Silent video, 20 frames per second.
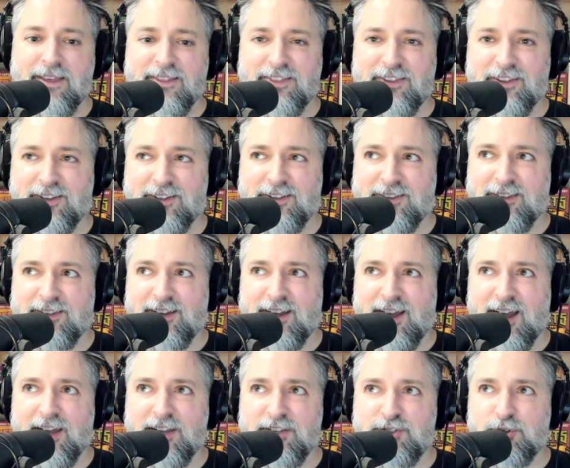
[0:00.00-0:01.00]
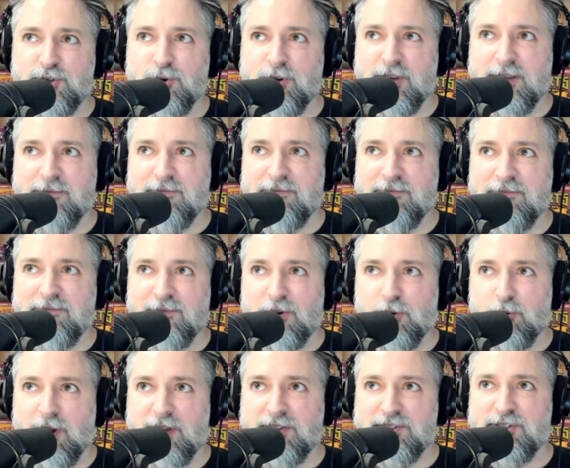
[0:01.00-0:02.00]
the ice cream
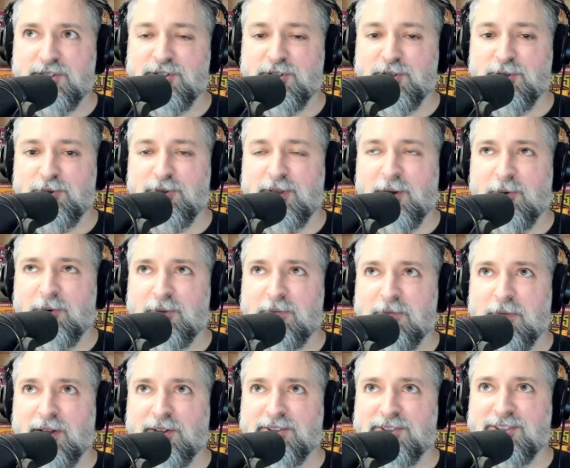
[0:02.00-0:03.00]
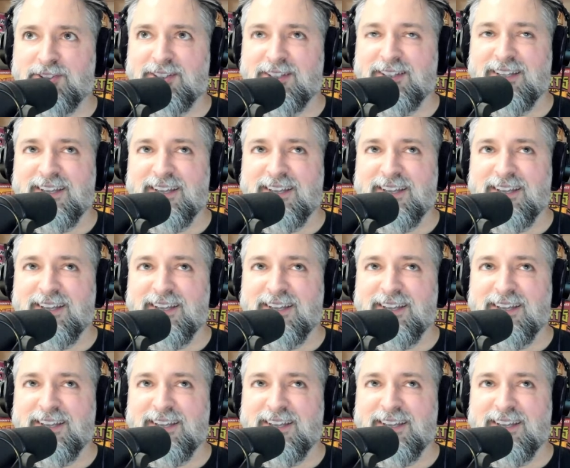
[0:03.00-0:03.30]
residue that would melt.